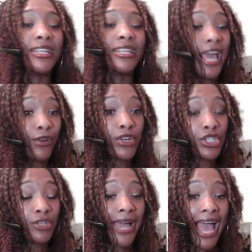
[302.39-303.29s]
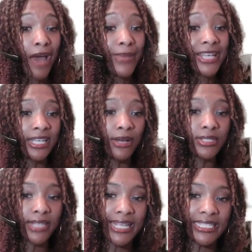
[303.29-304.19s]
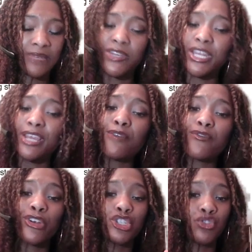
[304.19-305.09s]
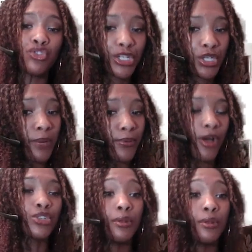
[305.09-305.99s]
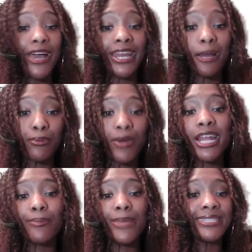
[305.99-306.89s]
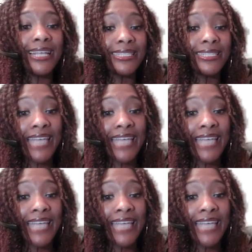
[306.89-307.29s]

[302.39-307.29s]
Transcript: then head over to my How to Make Sales on Etsy video for a structured approach to defining a product mix that